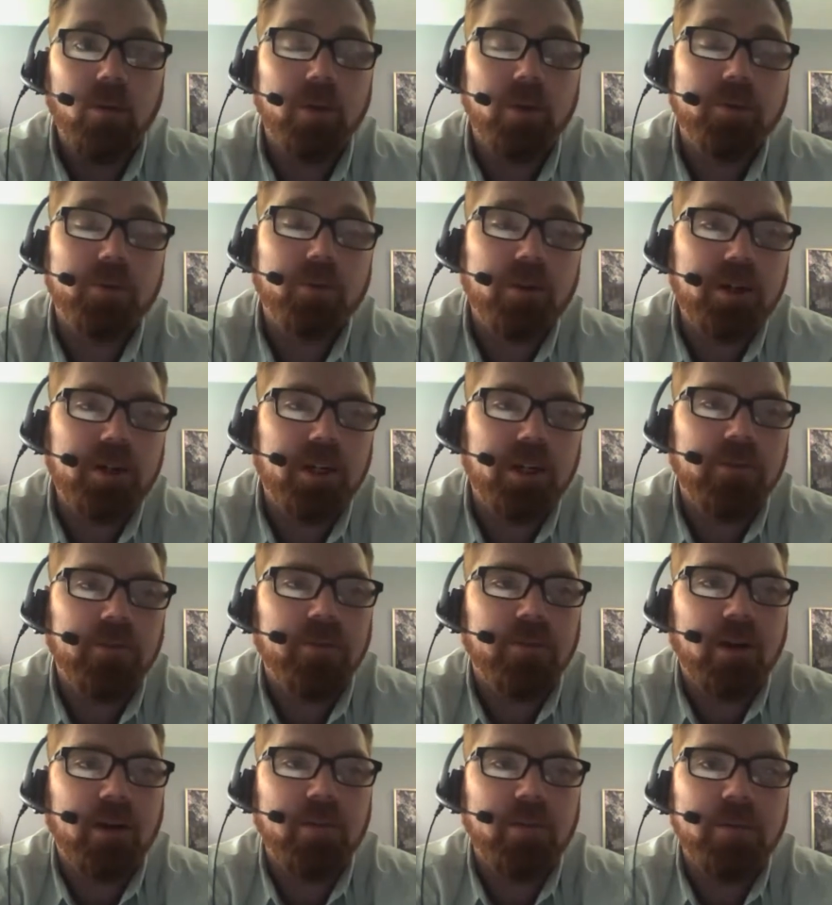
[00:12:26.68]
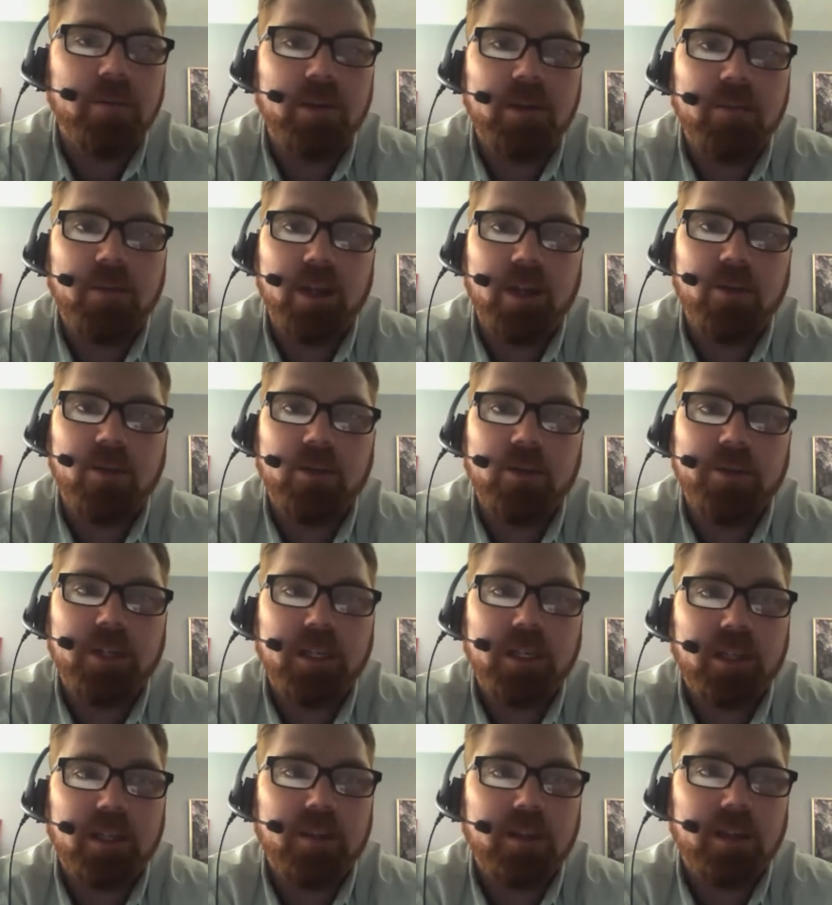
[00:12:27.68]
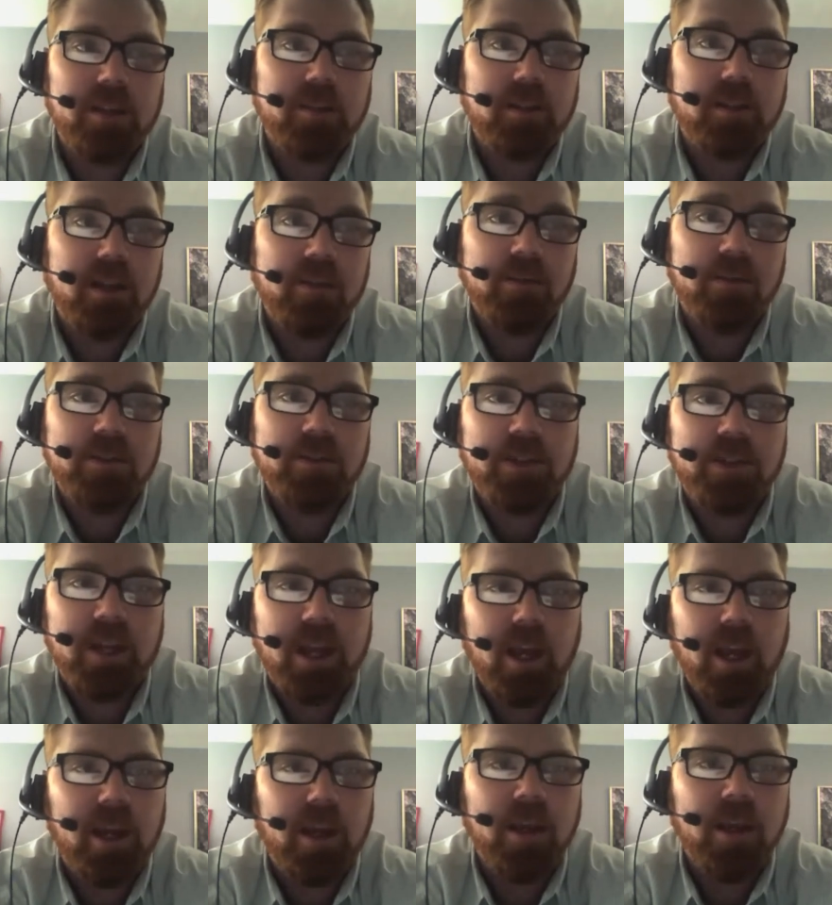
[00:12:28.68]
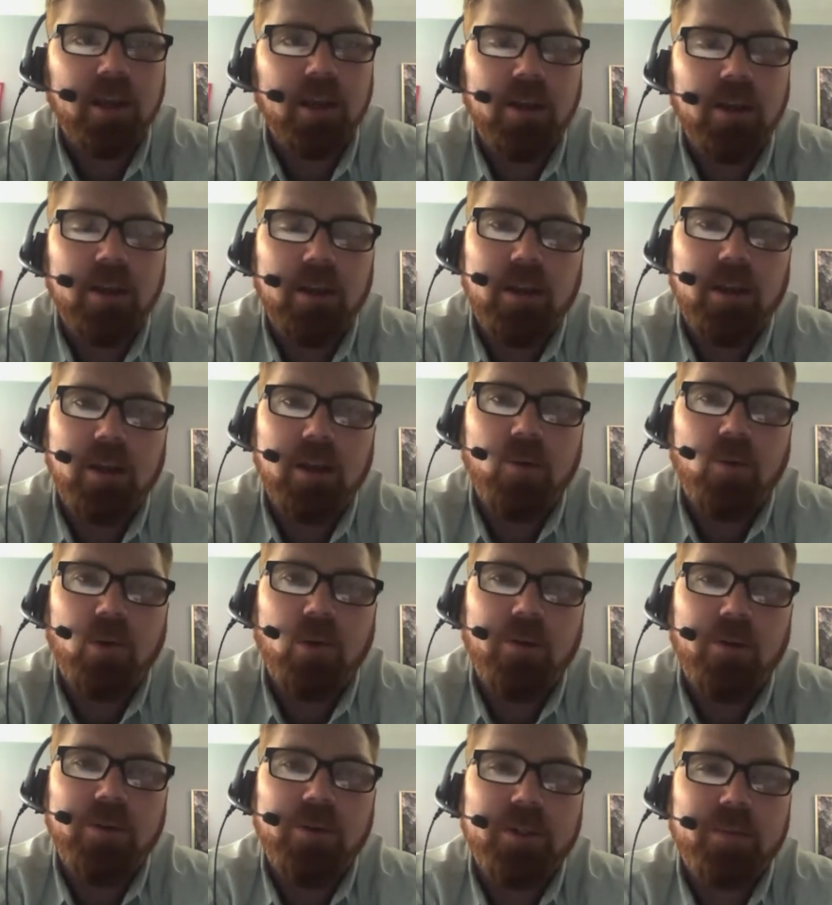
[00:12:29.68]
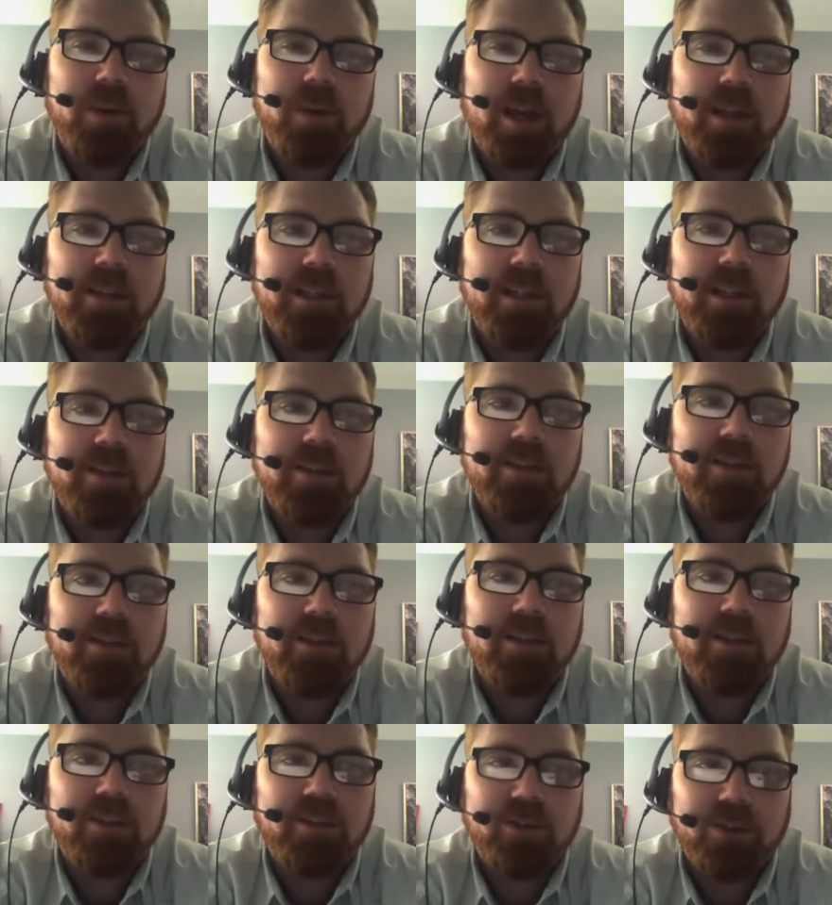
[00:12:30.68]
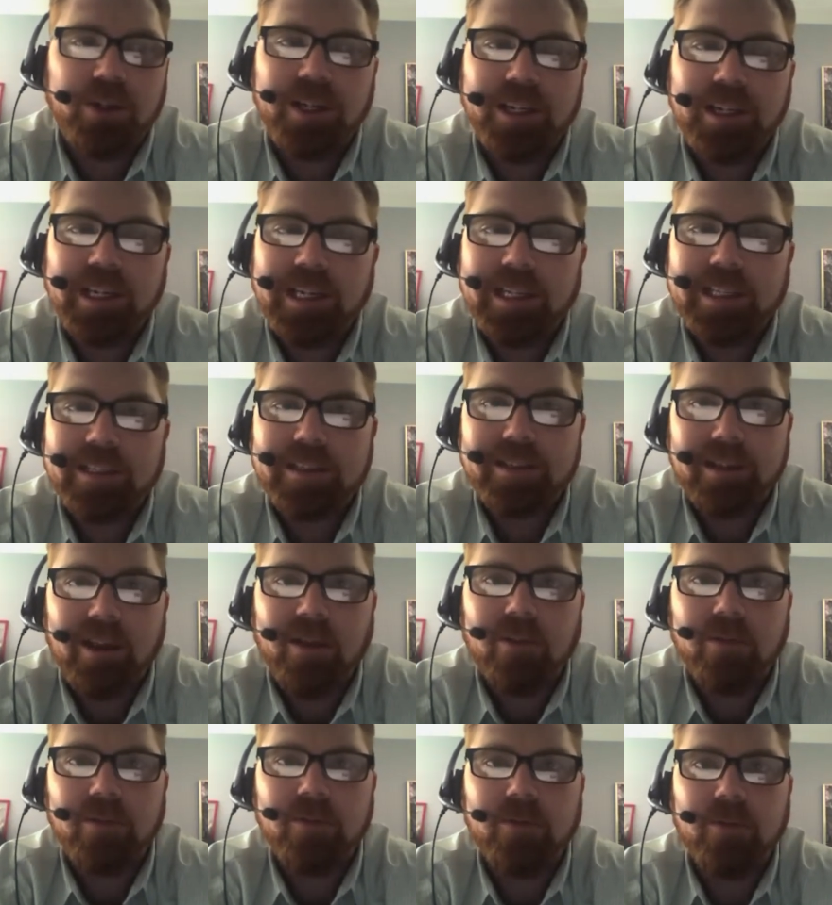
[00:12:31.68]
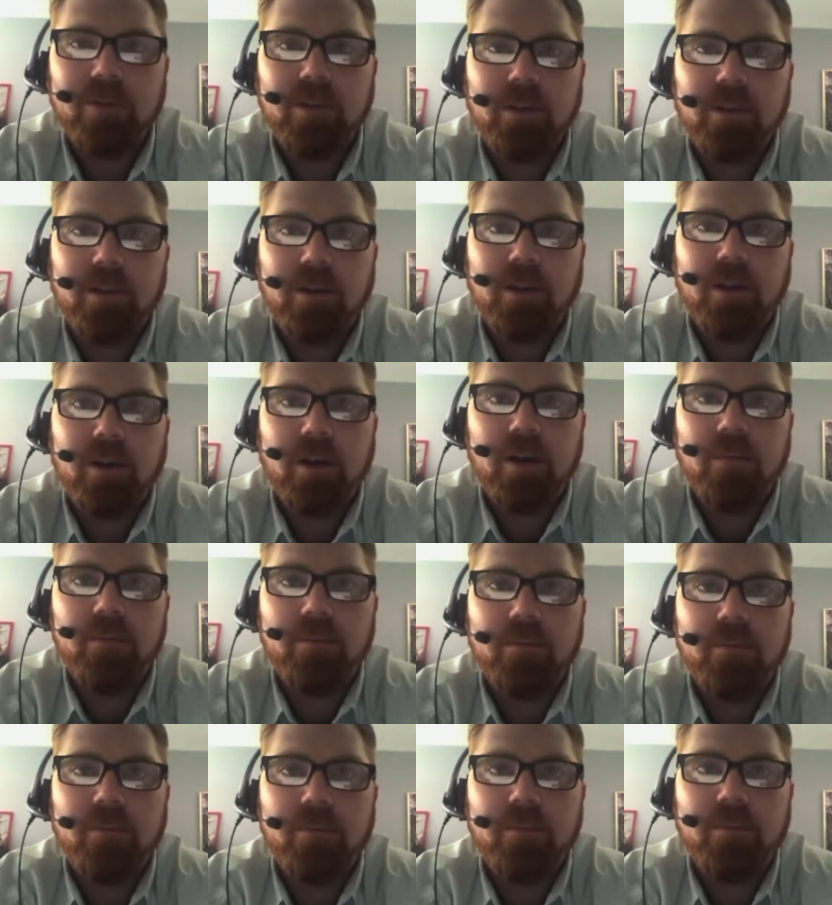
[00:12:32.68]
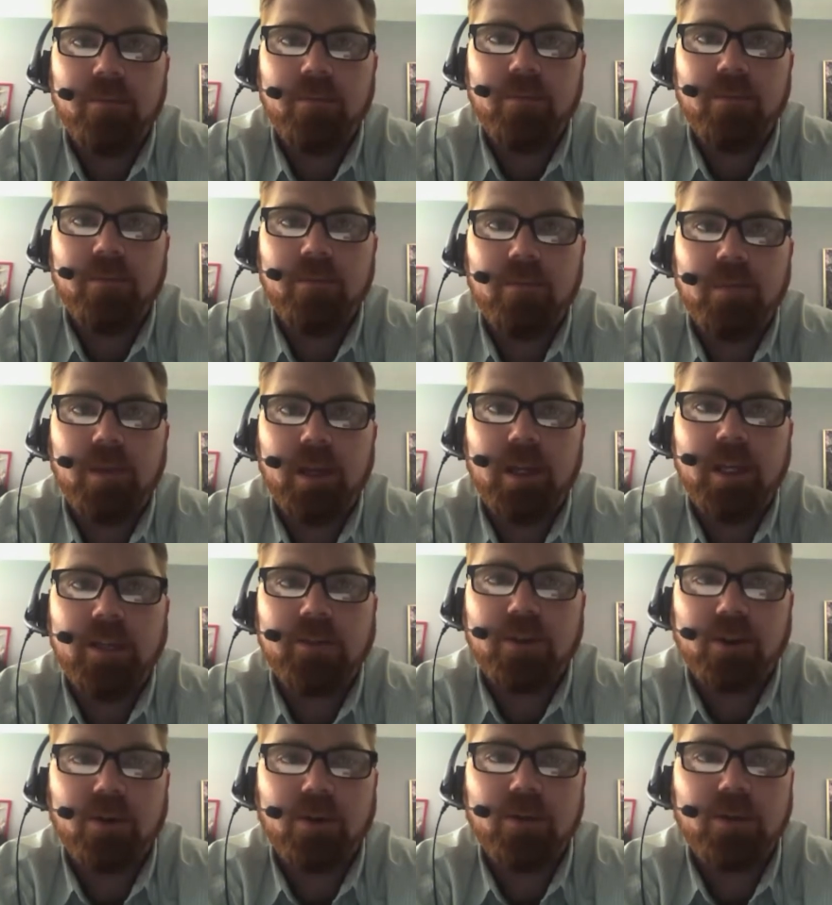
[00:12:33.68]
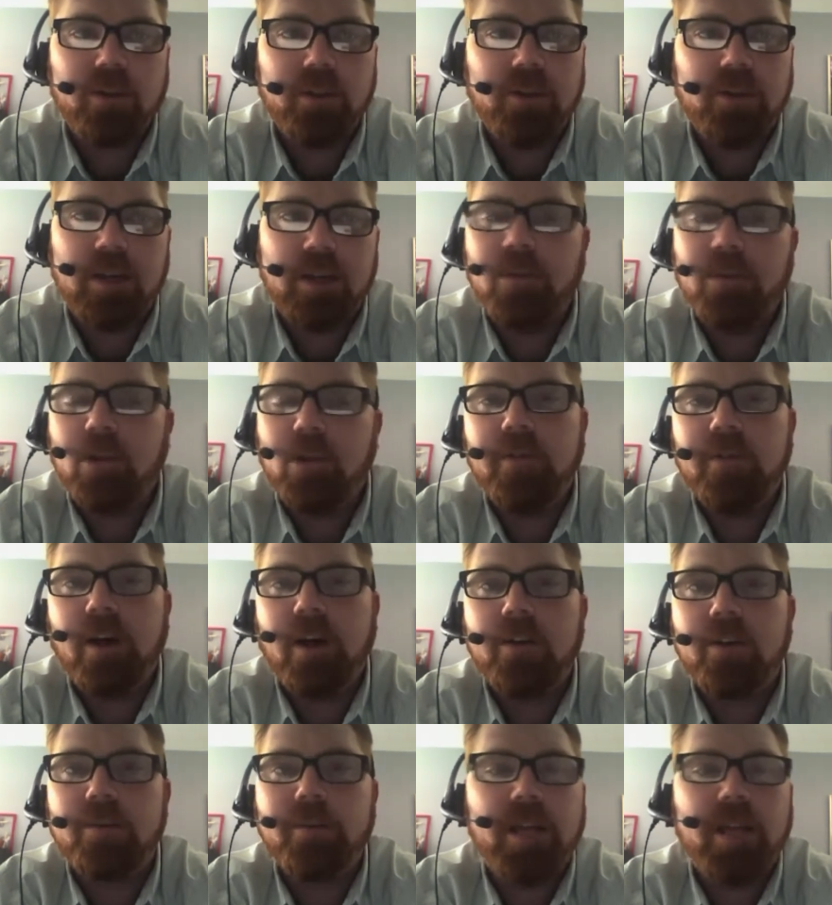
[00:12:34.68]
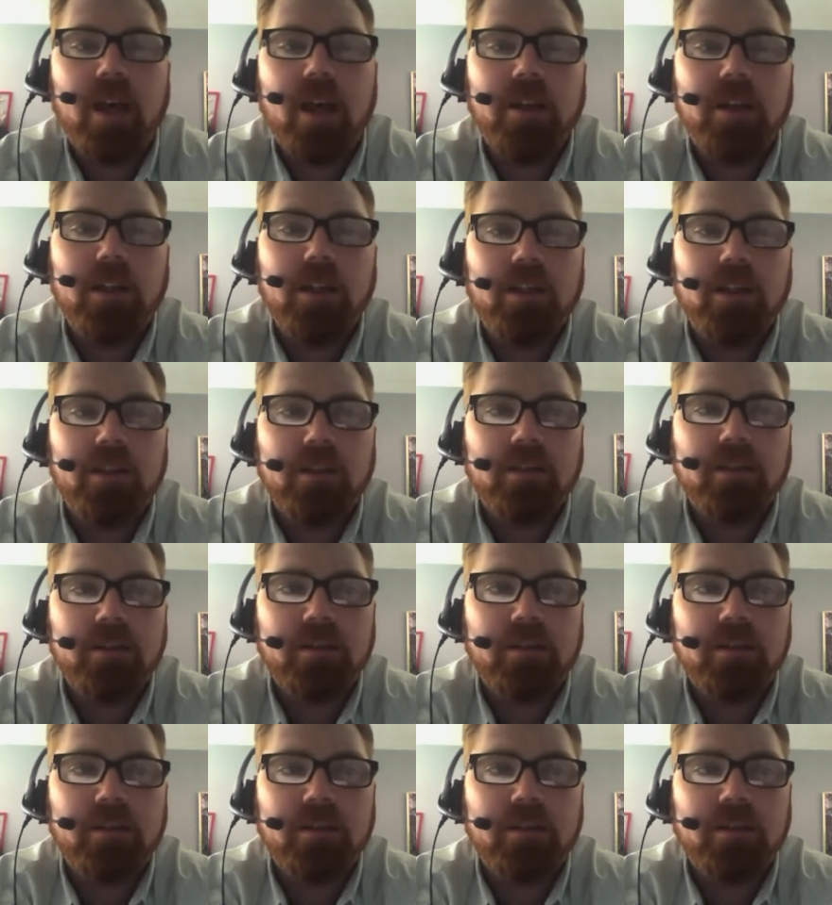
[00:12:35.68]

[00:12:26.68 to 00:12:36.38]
Well, I was wondering if uh, maybe Emmanuel would take that next level and say, hey, in what respect is the Trinity itself um, an eternal example of hospitality?